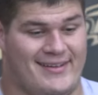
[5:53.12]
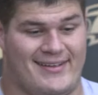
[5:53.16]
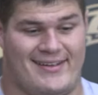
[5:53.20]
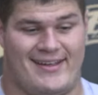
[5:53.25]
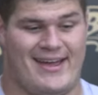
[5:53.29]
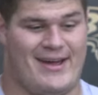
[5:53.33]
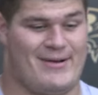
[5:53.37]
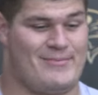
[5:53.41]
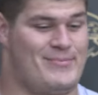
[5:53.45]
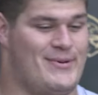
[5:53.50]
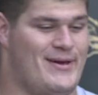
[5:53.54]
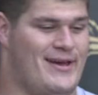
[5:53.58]

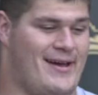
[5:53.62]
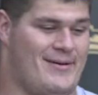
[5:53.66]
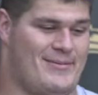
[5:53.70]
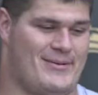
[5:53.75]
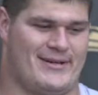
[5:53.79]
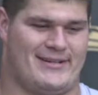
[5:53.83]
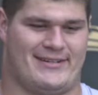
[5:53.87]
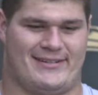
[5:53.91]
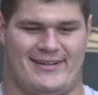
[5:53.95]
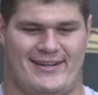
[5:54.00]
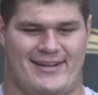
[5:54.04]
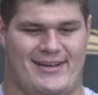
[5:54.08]
Yeah, I
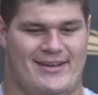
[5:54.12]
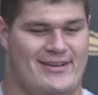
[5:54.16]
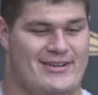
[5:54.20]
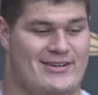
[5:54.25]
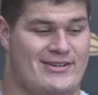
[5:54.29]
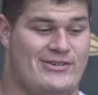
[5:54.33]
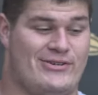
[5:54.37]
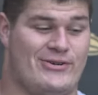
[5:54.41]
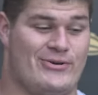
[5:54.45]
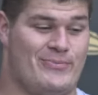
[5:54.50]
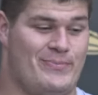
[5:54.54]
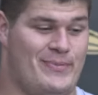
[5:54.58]
mean,
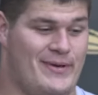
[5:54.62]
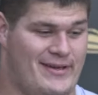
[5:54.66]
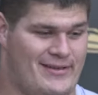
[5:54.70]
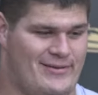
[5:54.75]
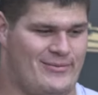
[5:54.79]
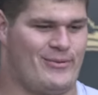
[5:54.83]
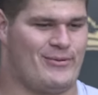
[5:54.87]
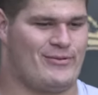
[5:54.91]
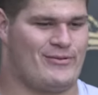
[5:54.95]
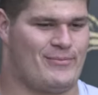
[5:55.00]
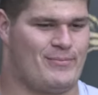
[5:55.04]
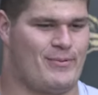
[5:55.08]
shoot,
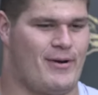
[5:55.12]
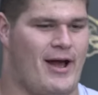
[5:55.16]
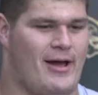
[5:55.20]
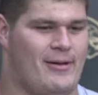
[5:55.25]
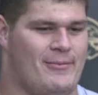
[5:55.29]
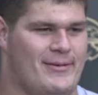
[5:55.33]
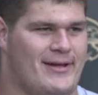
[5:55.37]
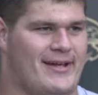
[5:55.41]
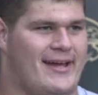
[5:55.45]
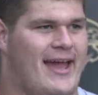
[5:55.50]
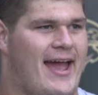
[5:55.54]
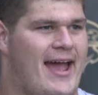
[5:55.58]
Beeks was a
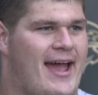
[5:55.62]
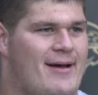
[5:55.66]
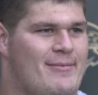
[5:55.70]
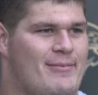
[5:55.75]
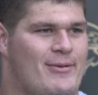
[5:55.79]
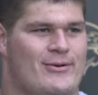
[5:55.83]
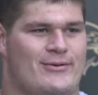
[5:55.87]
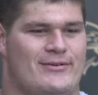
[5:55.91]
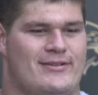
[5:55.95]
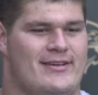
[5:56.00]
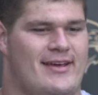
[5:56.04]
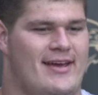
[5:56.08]
problem in camp,
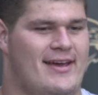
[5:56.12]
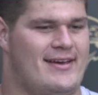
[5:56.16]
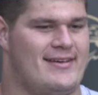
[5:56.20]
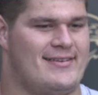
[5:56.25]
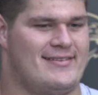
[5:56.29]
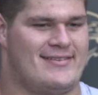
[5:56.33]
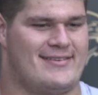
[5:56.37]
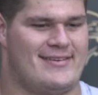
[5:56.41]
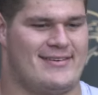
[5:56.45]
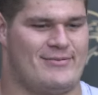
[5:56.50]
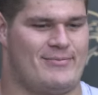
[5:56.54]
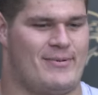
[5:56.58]

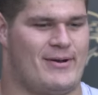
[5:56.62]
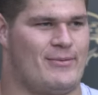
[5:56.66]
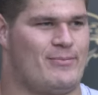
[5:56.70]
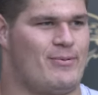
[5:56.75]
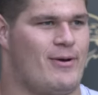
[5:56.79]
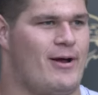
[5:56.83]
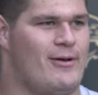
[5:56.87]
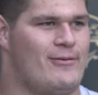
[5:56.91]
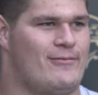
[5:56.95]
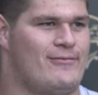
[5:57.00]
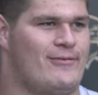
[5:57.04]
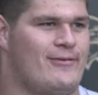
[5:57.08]
OTAs. He's been a
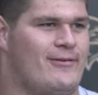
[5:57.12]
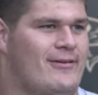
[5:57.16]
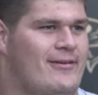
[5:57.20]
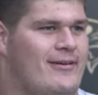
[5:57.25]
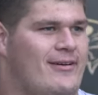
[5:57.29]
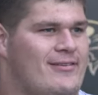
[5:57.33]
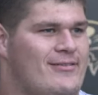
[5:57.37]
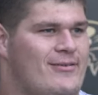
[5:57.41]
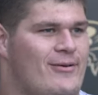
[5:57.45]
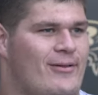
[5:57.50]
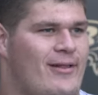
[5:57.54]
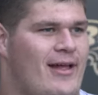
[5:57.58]
problem for
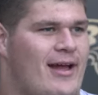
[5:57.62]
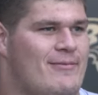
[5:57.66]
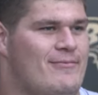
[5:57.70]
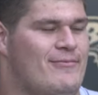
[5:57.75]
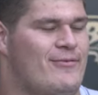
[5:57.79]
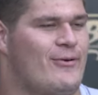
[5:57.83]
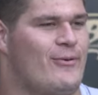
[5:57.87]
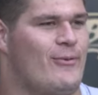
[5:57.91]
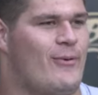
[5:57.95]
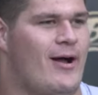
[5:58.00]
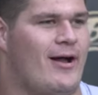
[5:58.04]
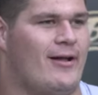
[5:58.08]
us O-line
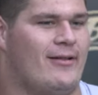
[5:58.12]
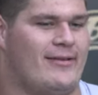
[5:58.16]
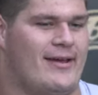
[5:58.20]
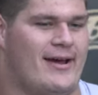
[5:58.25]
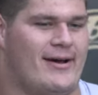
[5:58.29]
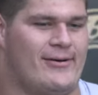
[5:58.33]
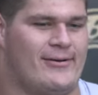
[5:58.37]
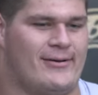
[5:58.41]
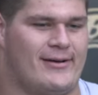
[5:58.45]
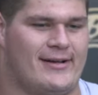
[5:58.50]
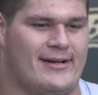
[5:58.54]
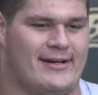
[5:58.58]
for a while
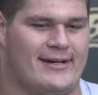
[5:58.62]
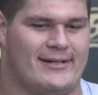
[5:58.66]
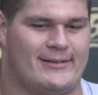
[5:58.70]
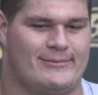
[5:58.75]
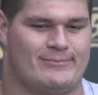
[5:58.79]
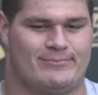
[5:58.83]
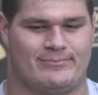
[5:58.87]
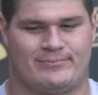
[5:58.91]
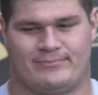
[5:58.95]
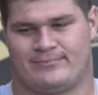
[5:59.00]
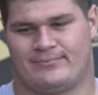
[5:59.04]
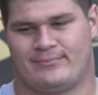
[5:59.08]

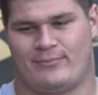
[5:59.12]
now.